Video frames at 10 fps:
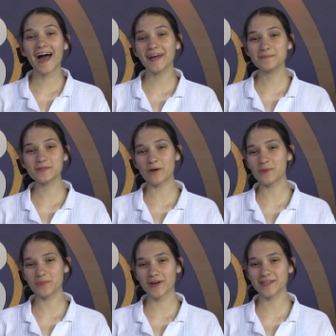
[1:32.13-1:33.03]
I'm so
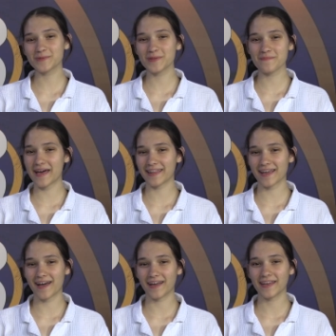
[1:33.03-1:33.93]
impressed with
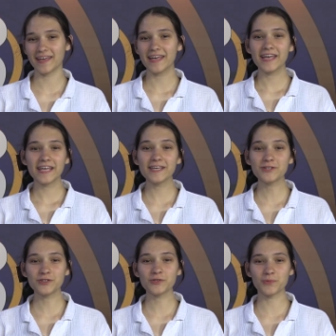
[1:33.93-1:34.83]
Malachi.
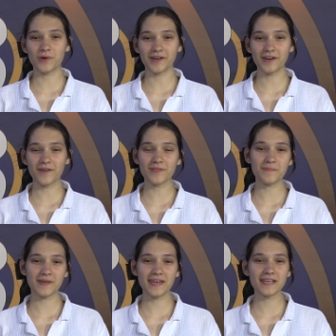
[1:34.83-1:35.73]
He's just one of the
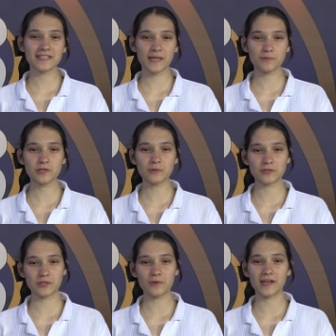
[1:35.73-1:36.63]
many exceptional
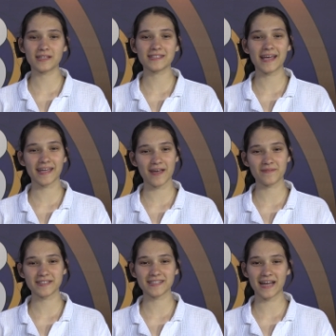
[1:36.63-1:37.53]
students at
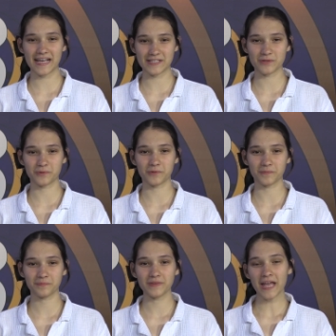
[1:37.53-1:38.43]
Covington High School.
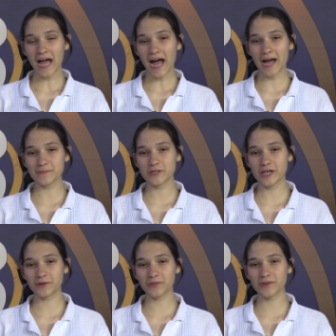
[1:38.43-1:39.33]
I'm
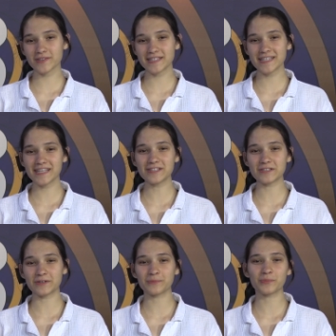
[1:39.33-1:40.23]
Channel thirteen
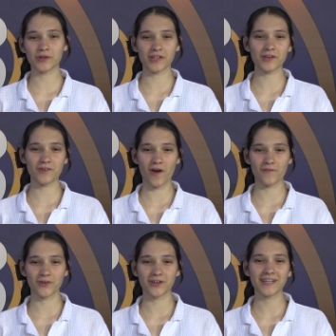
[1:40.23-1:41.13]
intern Brooklyn
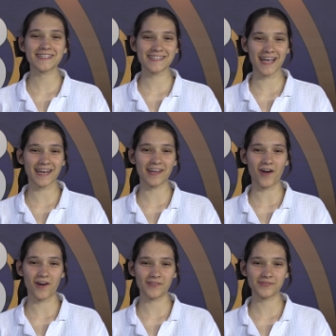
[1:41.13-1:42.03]
Crawford, signing
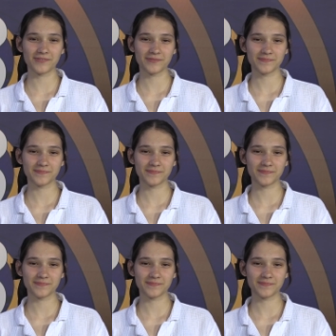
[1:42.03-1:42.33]
off.